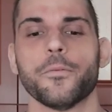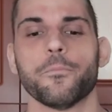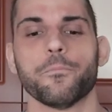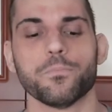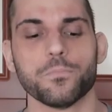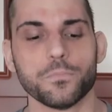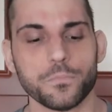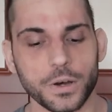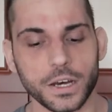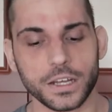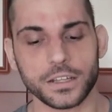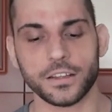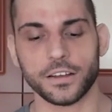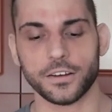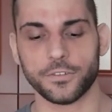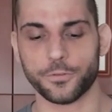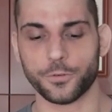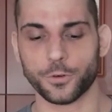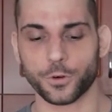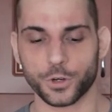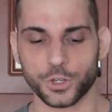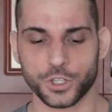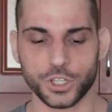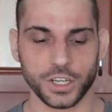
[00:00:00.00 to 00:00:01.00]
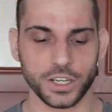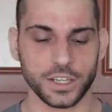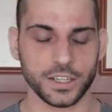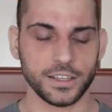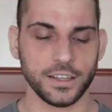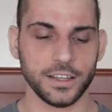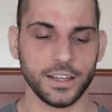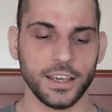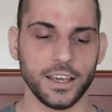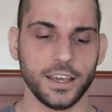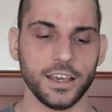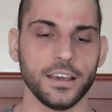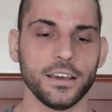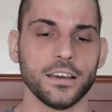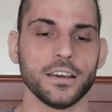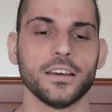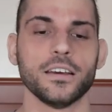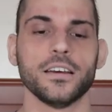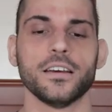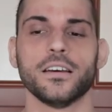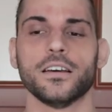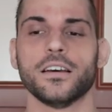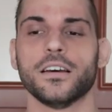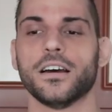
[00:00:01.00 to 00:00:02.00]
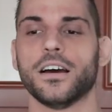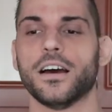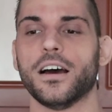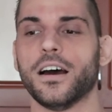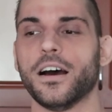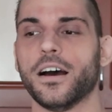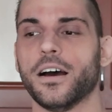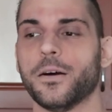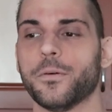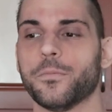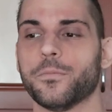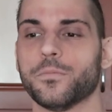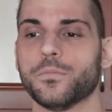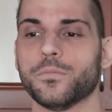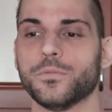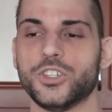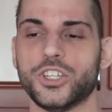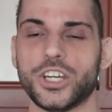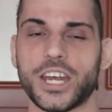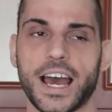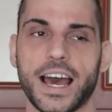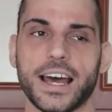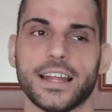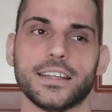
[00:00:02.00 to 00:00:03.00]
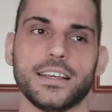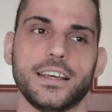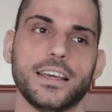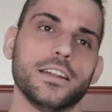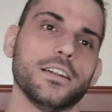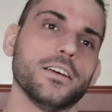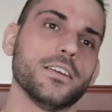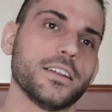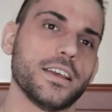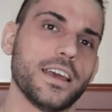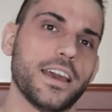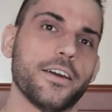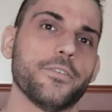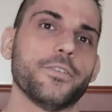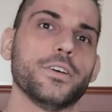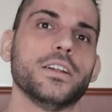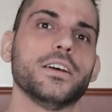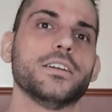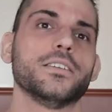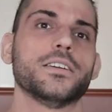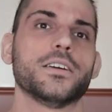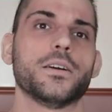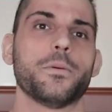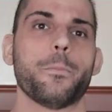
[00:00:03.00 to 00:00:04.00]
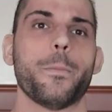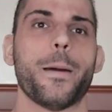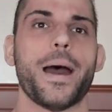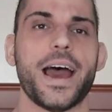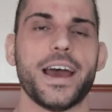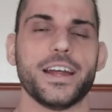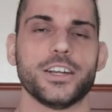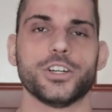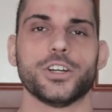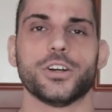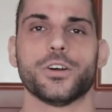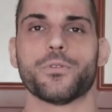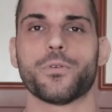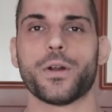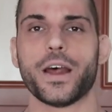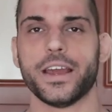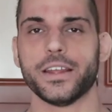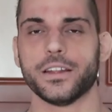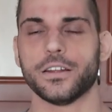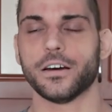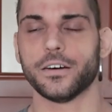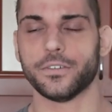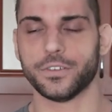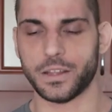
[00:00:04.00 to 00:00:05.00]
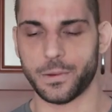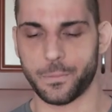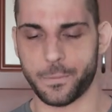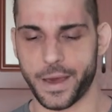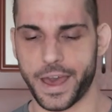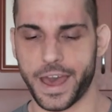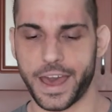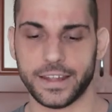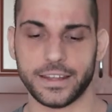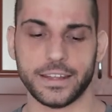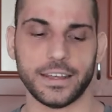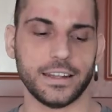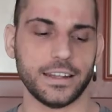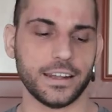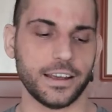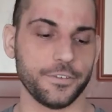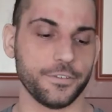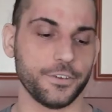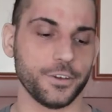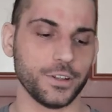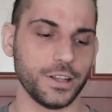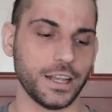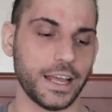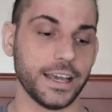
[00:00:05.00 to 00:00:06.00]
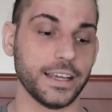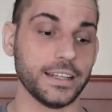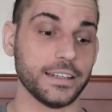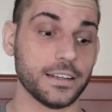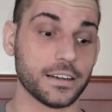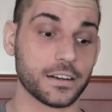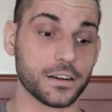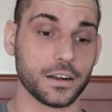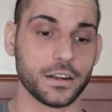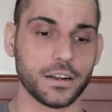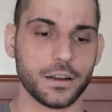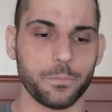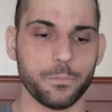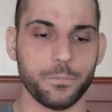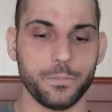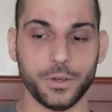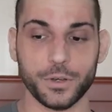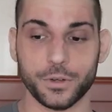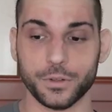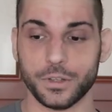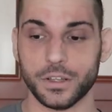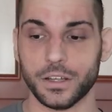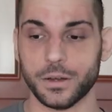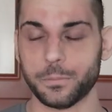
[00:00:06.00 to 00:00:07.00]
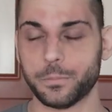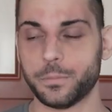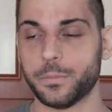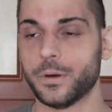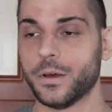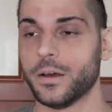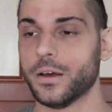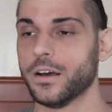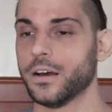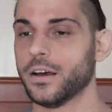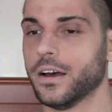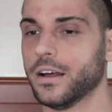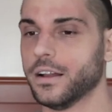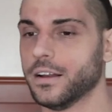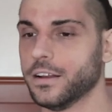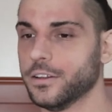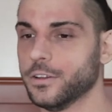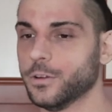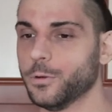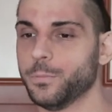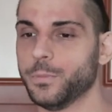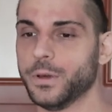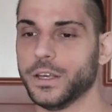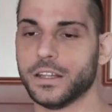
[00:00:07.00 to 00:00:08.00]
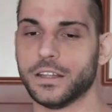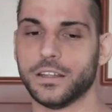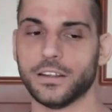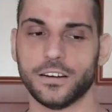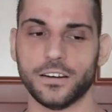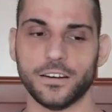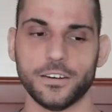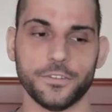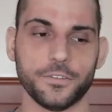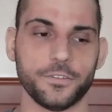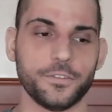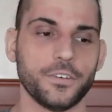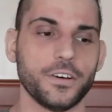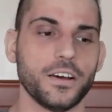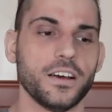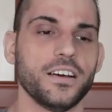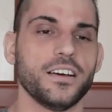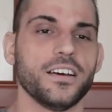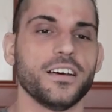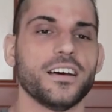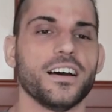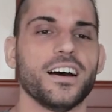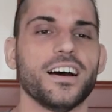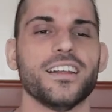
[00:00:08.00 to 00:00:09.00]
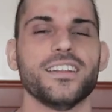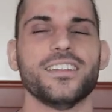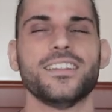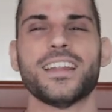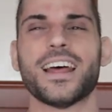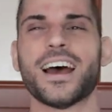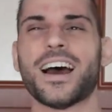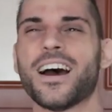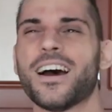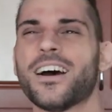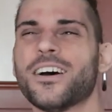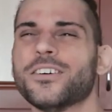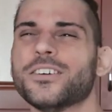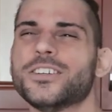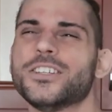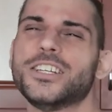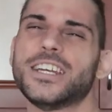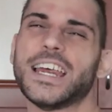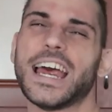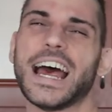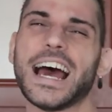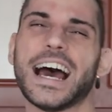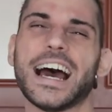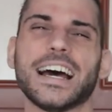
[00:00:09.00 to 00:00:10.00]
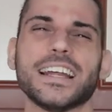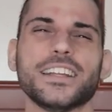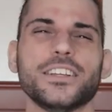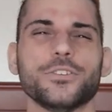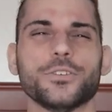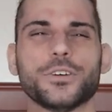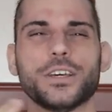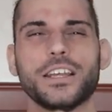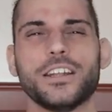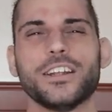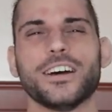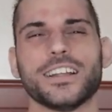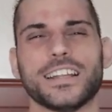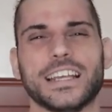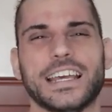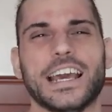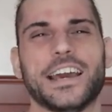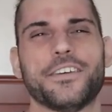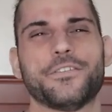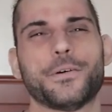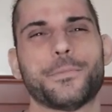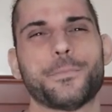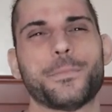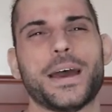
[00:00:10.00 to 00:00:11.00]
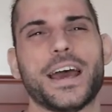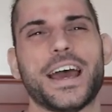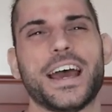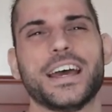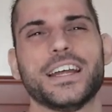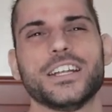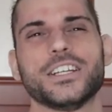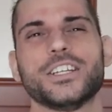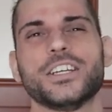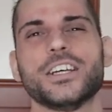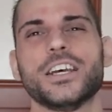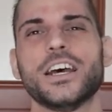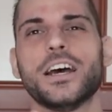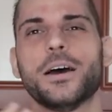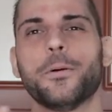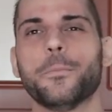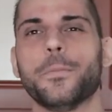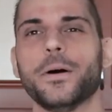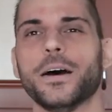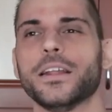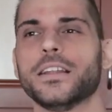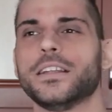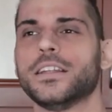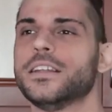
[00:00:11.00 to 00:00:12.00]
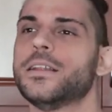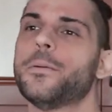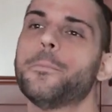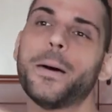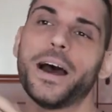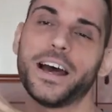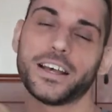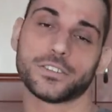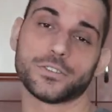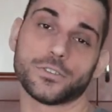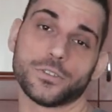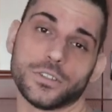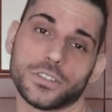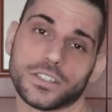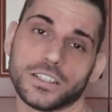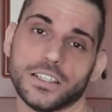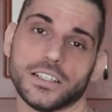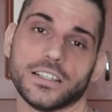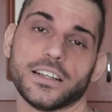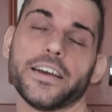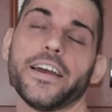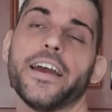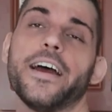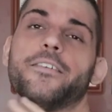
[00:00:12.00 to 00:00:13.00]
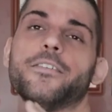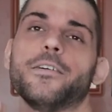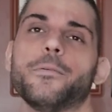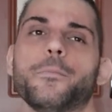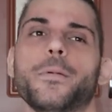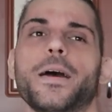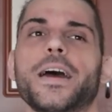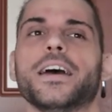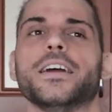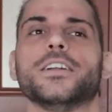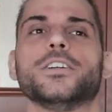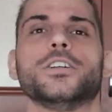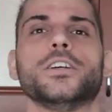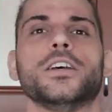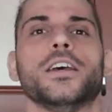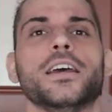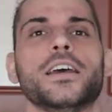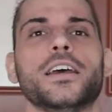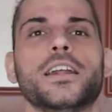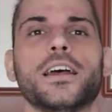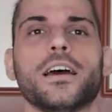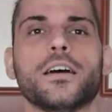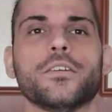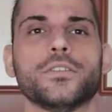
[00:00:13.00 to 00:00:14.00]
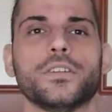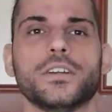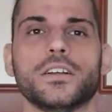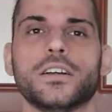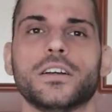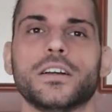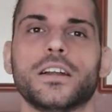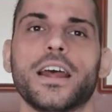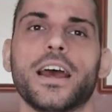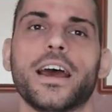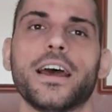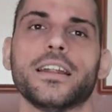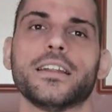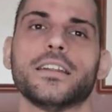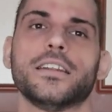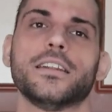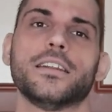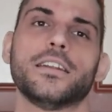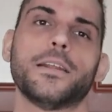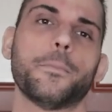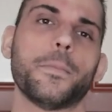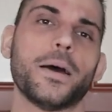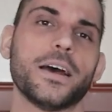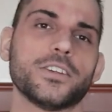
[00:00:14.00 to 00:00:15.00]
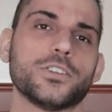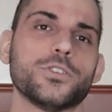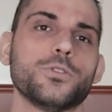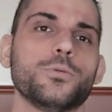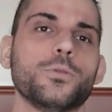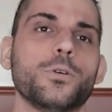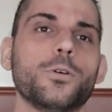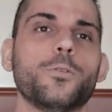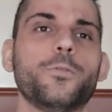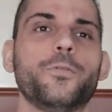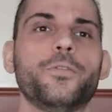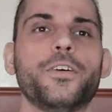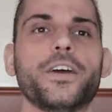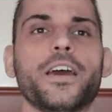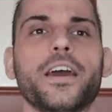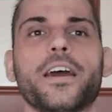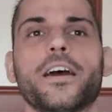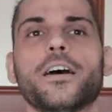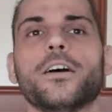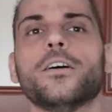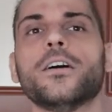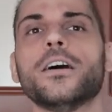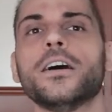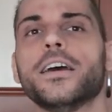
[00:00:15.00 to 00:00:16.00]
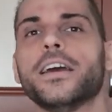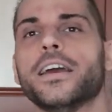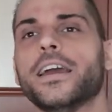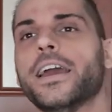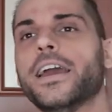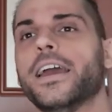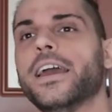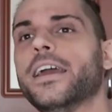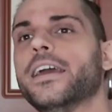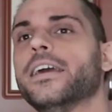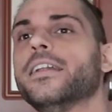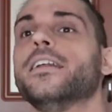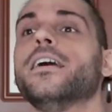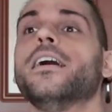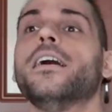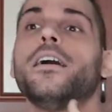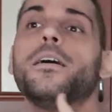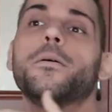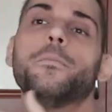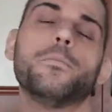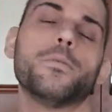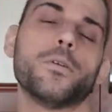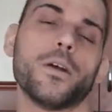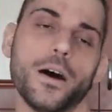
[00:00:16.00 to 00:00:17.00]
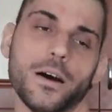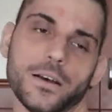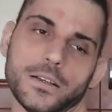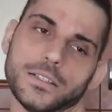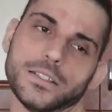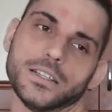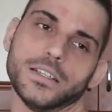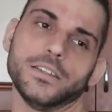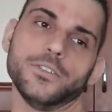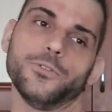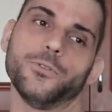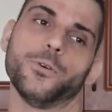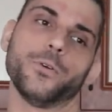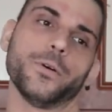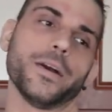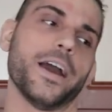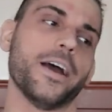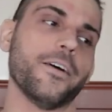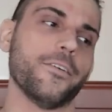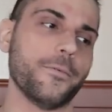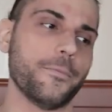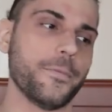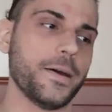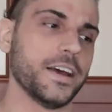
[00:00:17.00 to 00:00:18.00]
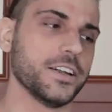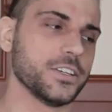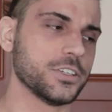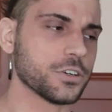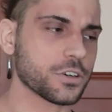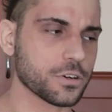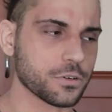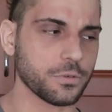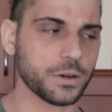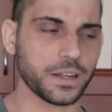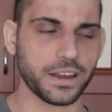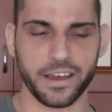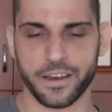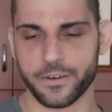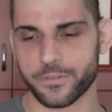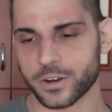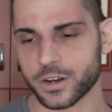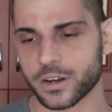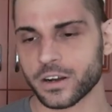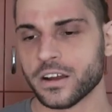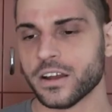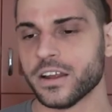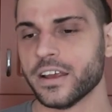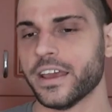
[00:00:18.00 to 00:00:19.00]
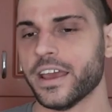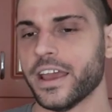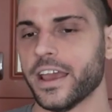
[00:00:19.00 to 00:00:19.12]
But unfortunately, uh, Chad cannot have another match right off the bat. And I feel like they're going to build up a little bit of uh, now Chad, you cannot have a match, but Tommaso is gonna have a match. And after that, Tommaso will fail and Bronson will have a match or whatever.